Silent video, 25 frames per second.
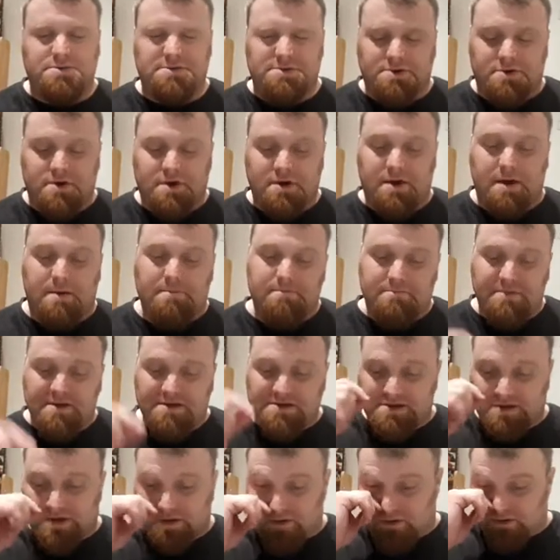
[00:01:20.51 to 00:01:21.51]
Strike
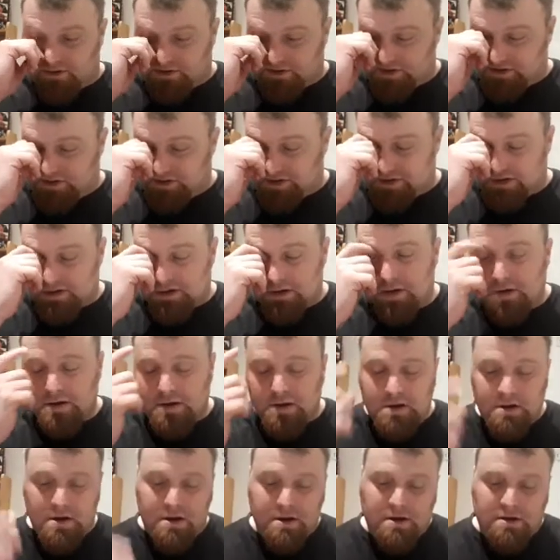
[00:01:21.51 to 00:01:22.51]
missile launchers.
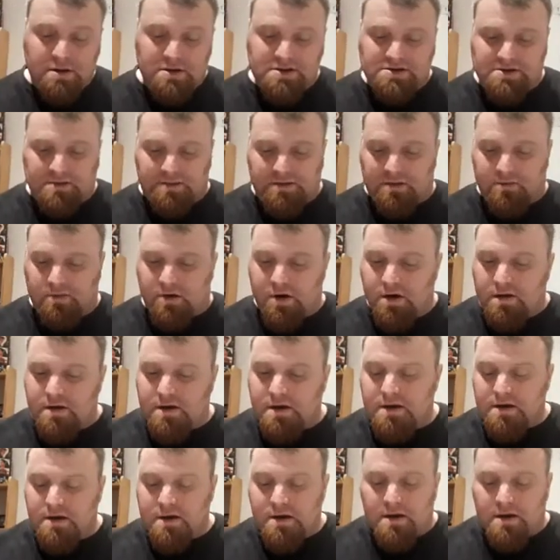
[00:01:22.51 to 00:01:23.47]
Something more there.